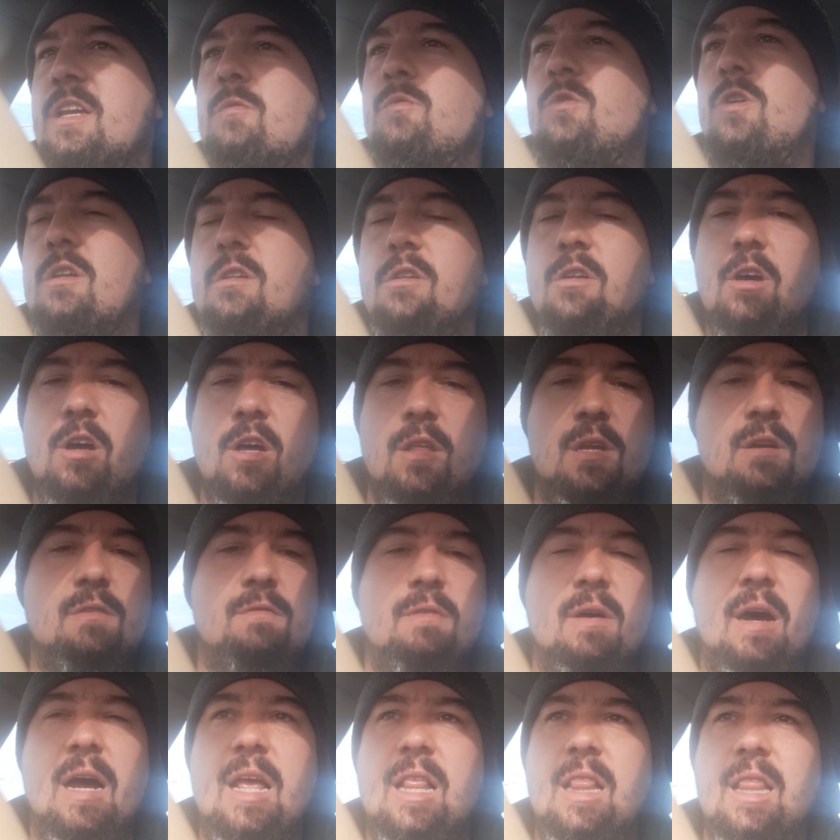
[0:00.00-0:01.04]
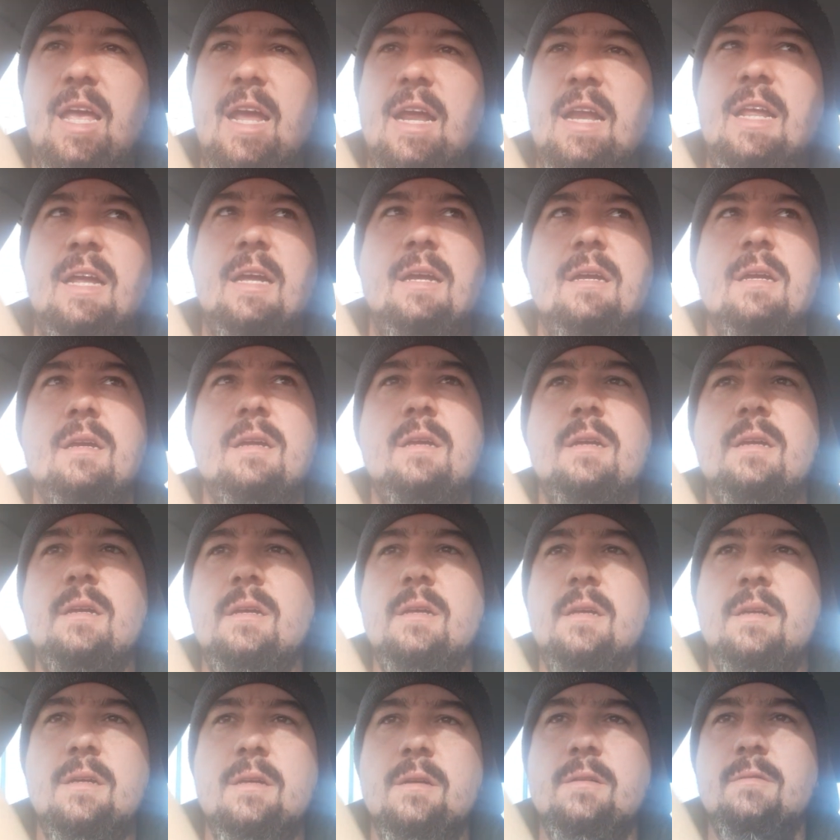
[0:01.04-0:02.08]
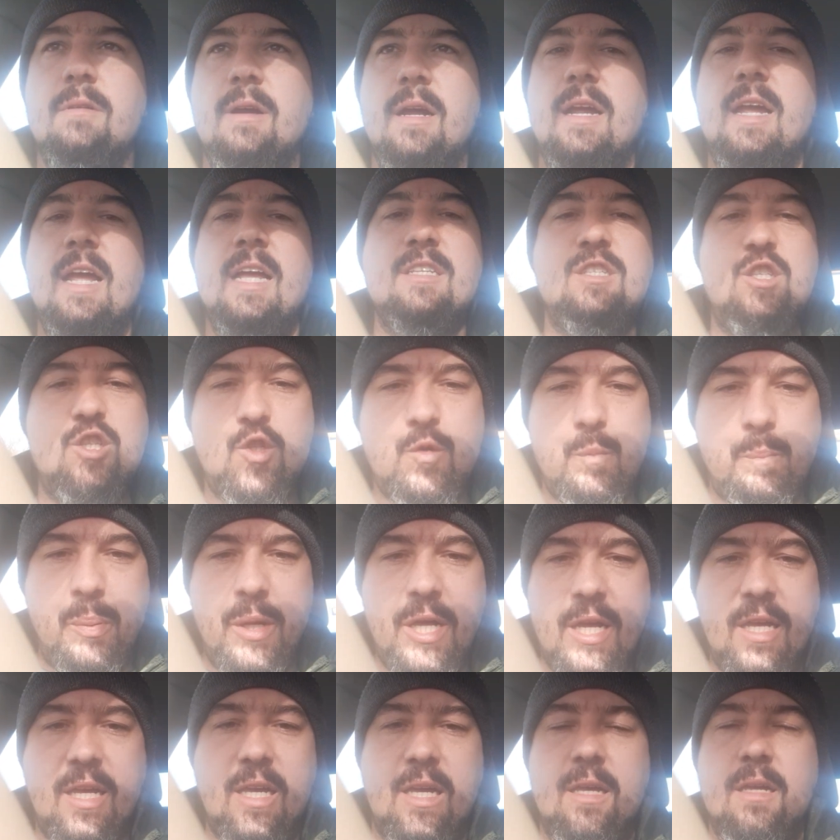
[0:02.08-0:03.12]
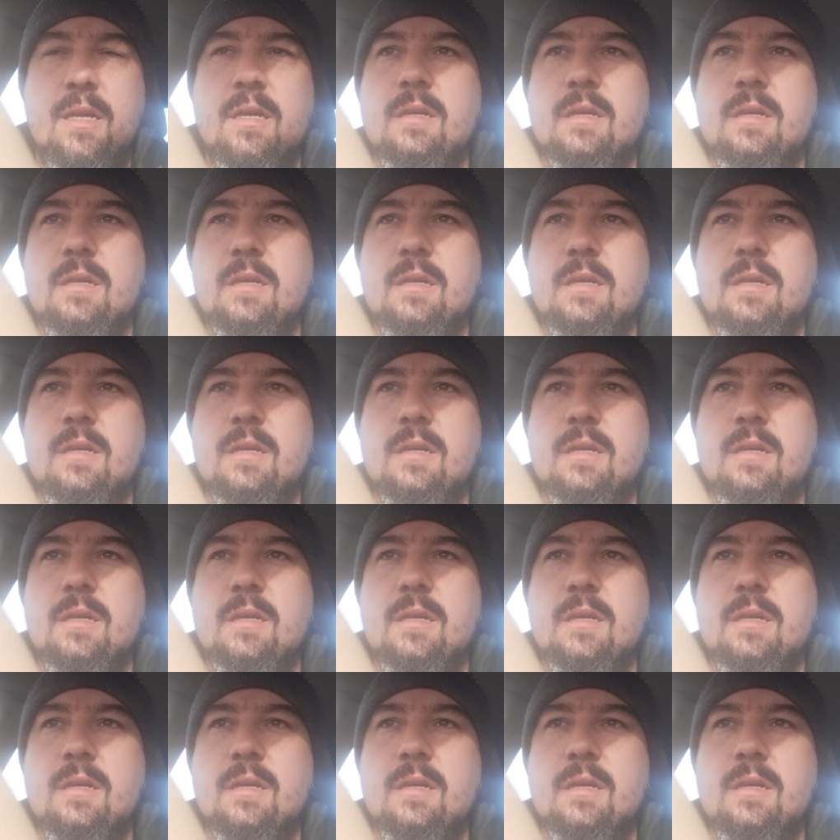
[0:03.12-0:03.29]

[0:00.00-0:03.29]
what law they're violating, right? And speak it.